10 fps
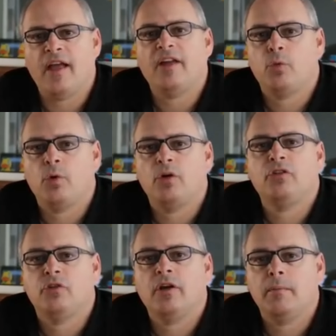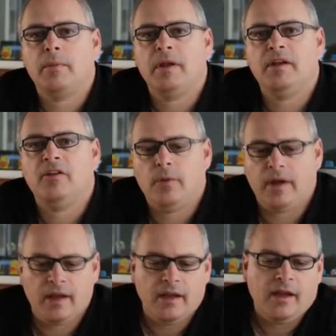that's what you're going to be
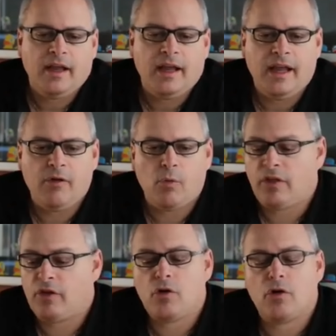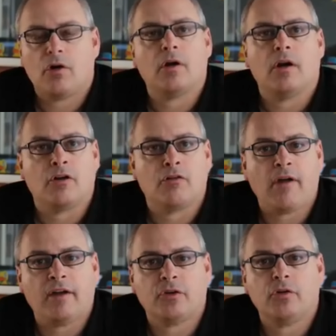doing. Whether you're a
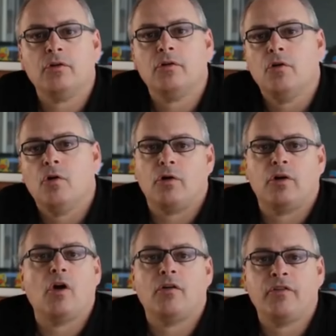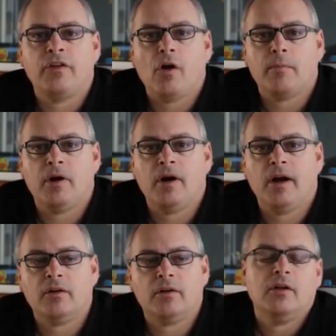crafter or an RVR
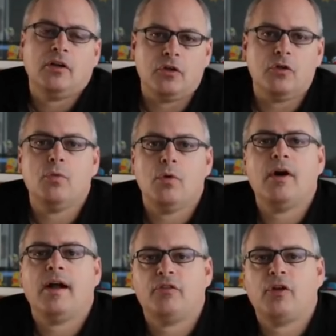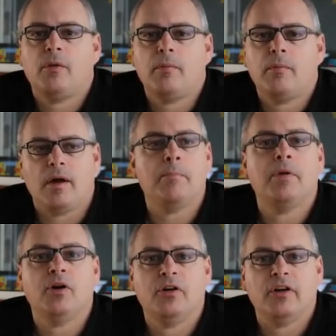player, you will have some
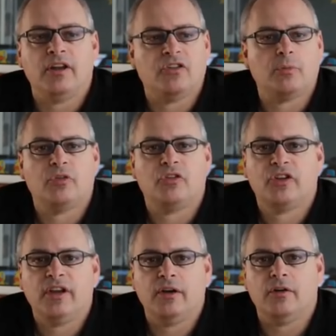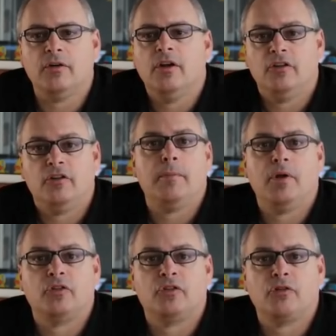ability, some skill to
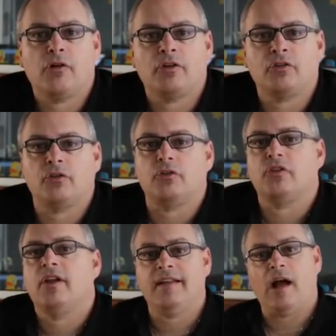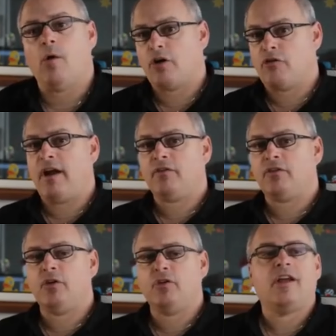build structures. Now our
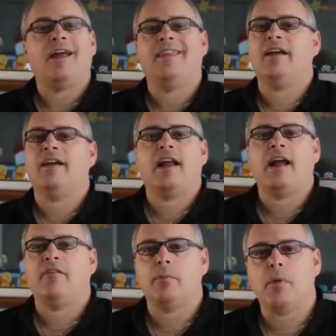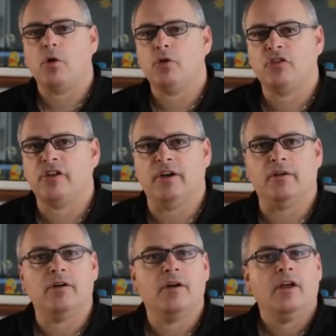crafters, they're going to have the most skill.